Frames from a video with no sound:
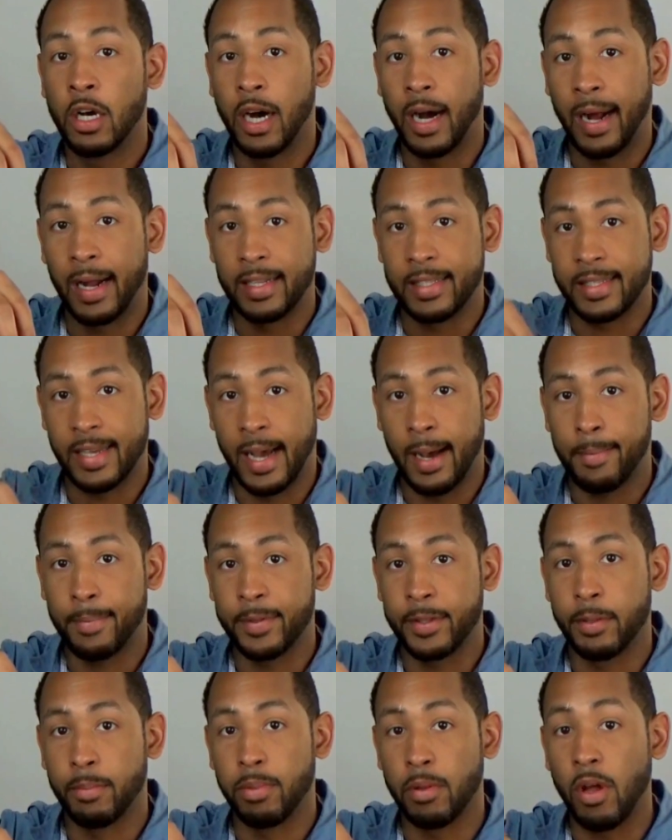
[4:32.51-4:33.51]
on top of
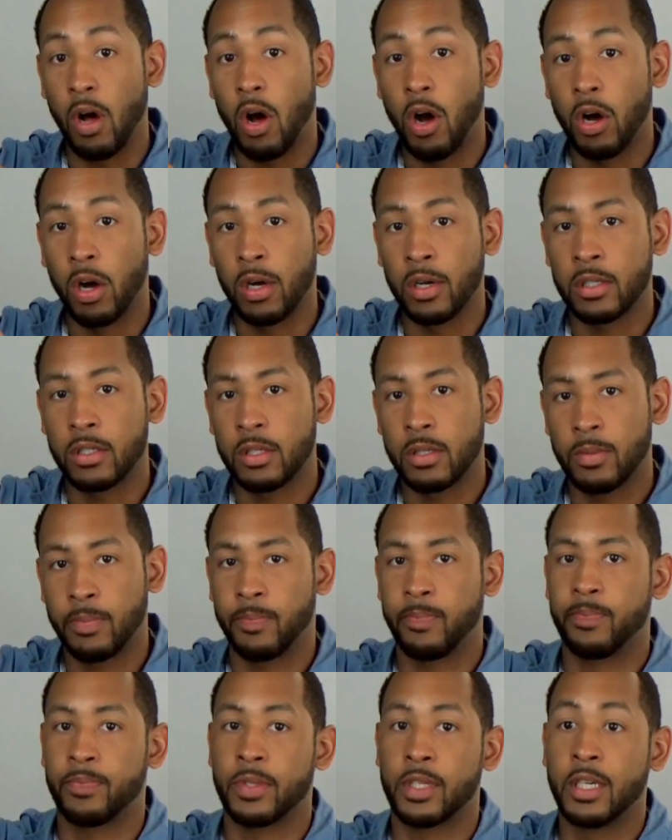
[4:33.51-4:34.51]
the blogs.
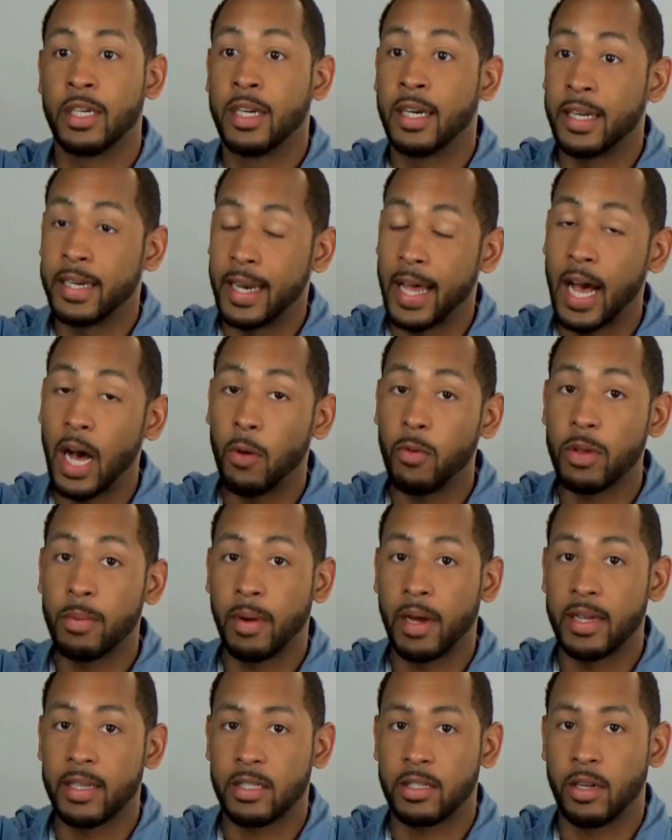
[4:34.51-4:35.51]
Now we
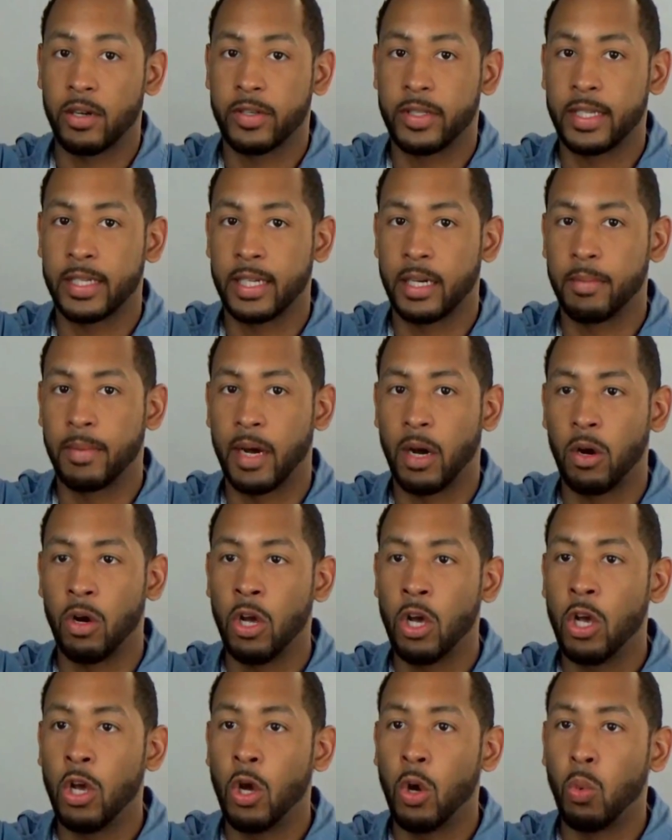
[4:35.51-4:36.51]
might start thinking about
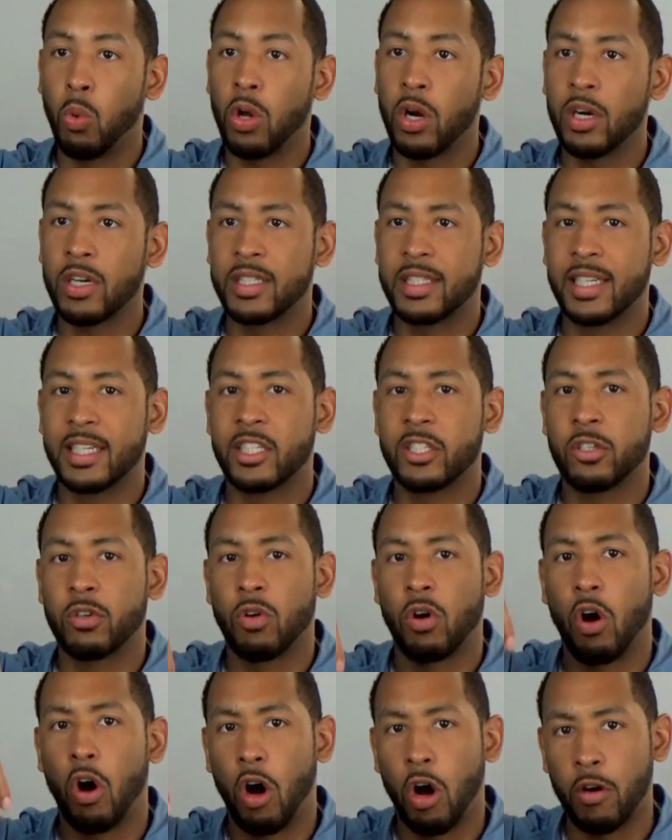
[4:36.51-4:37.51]
what are
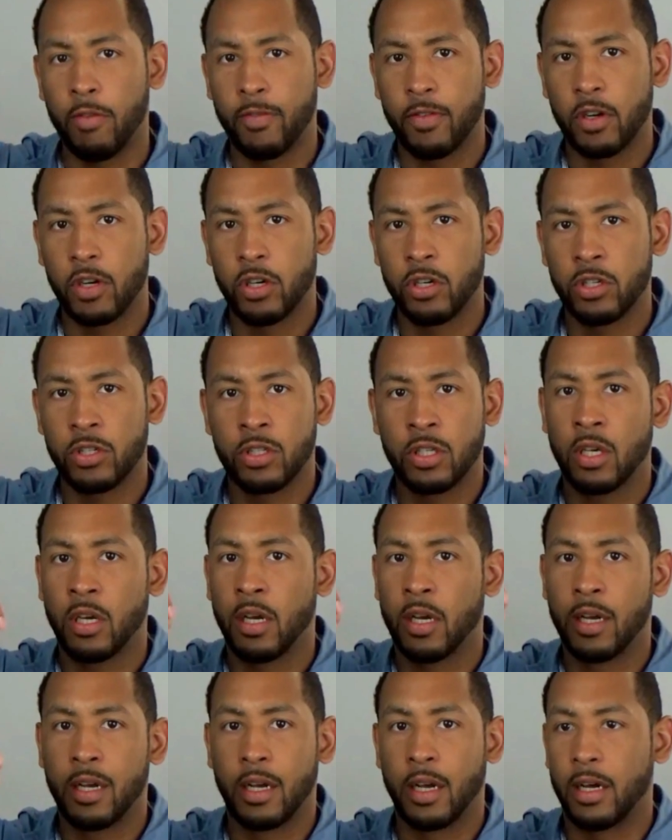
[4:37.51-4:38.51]
additional offers,
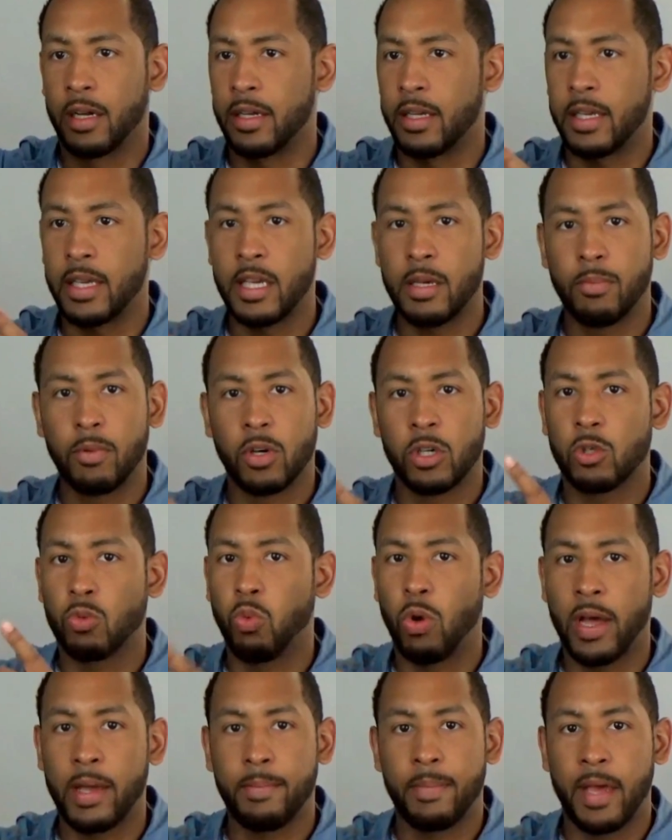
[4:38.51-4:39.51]
ebooks,
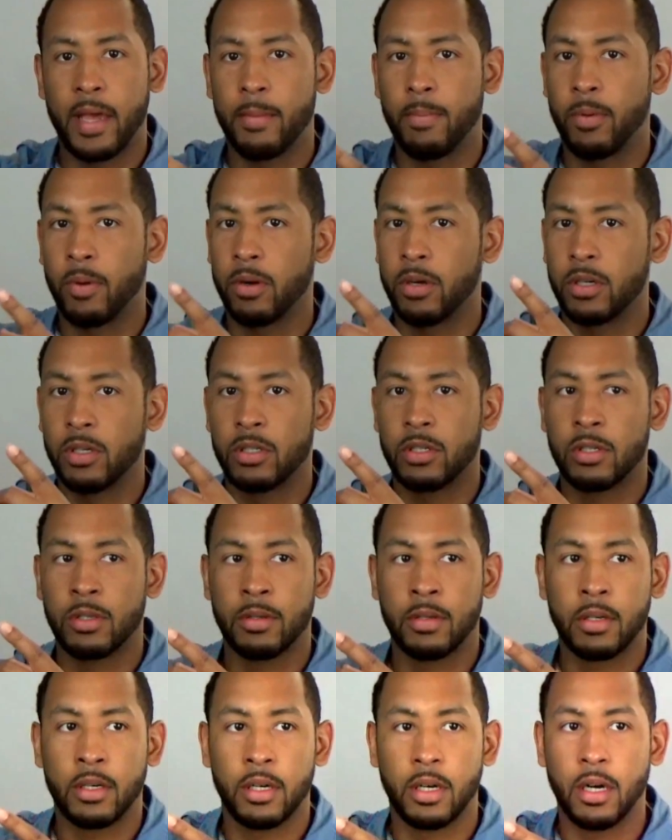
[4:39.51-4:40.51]
white papers,
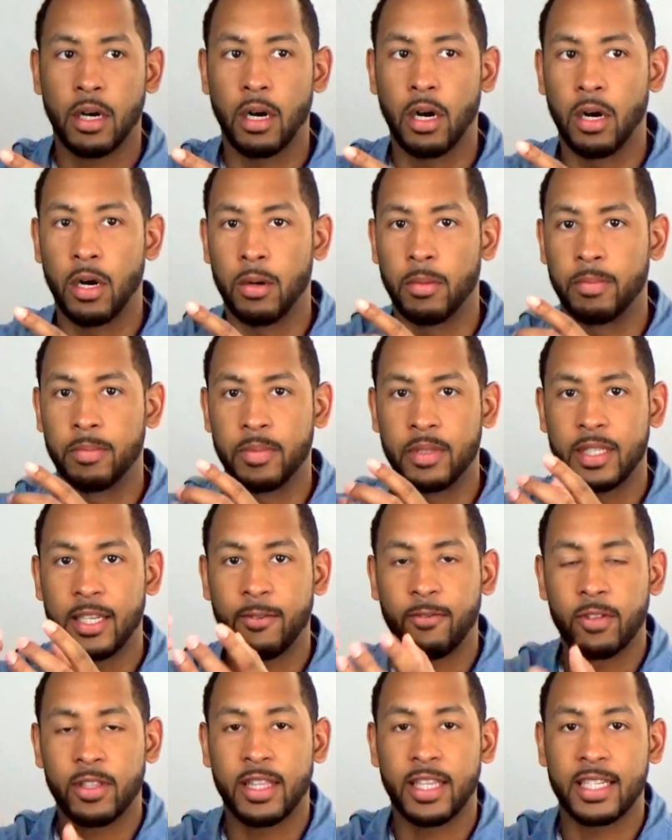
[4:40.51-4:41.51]

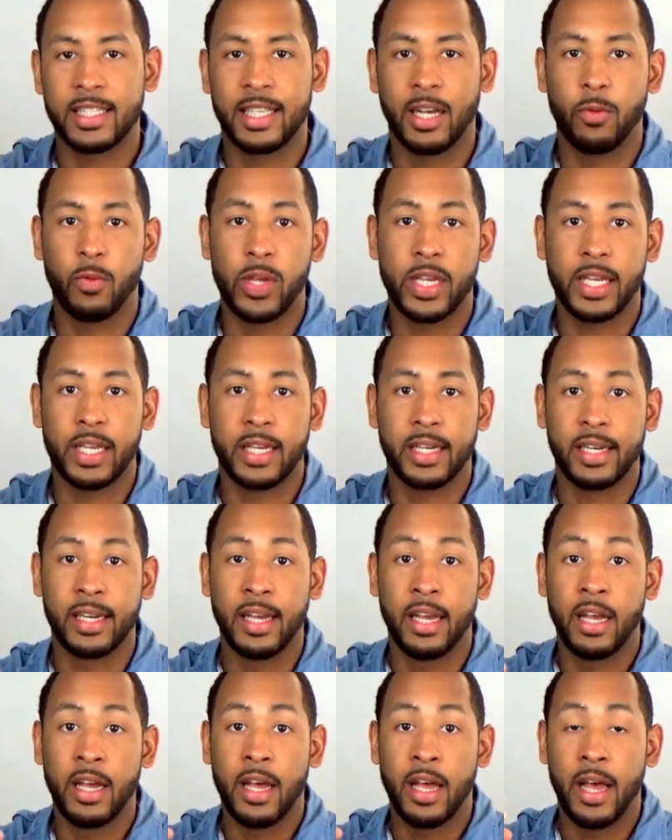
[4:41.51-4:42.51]
different things that we can
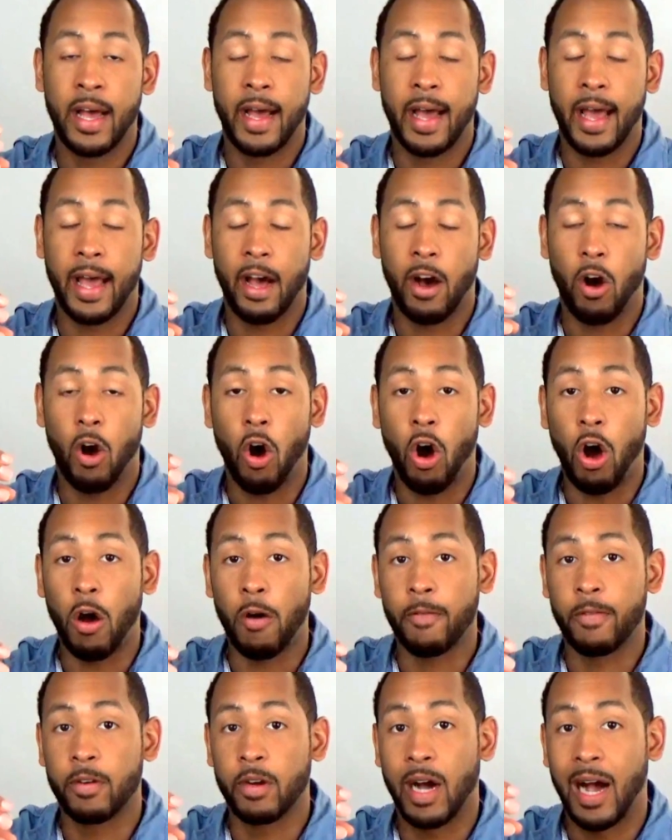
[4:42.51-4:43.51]

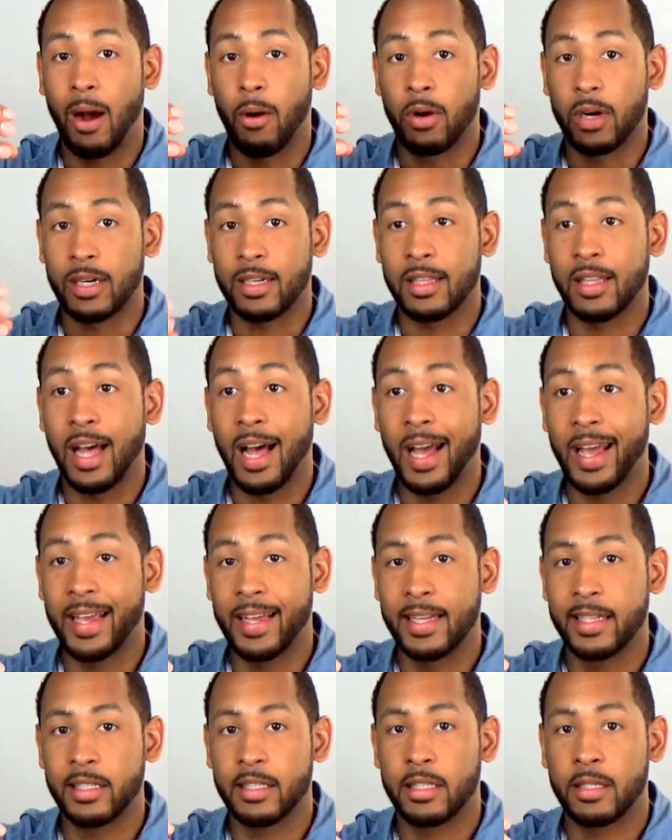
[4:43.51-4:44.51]
offer our
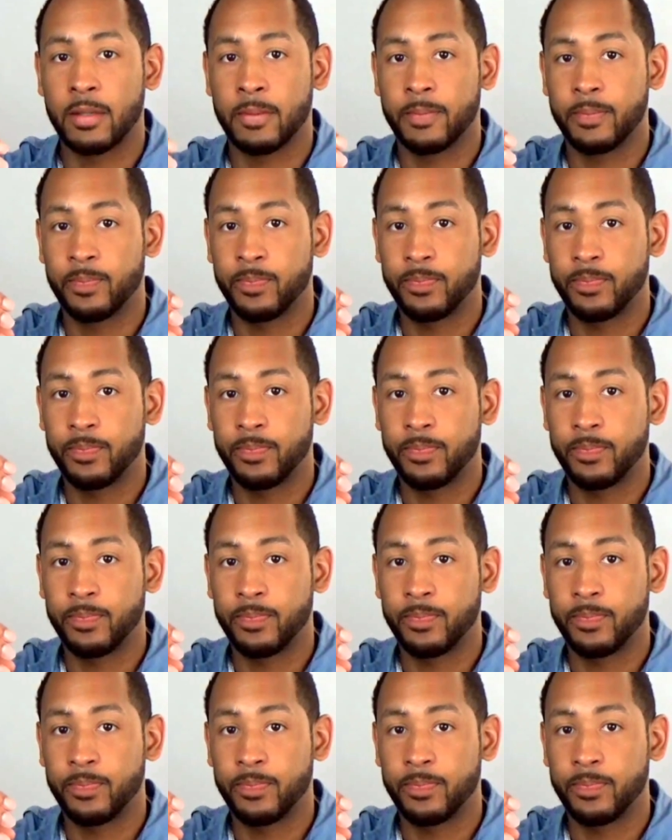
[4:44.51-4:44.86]
clients